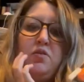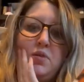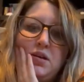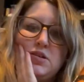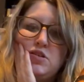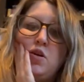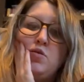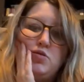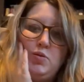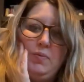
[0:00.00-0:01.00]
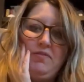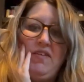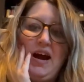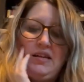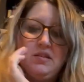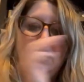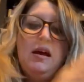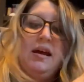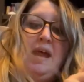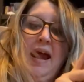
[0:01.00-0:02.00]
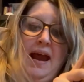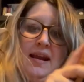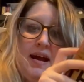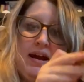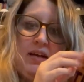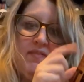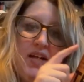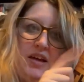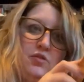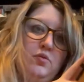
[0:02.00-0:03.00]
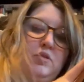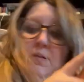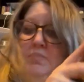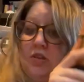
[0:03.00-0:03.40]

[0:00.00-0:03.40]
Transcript: thrillers go super fast and I fly through them,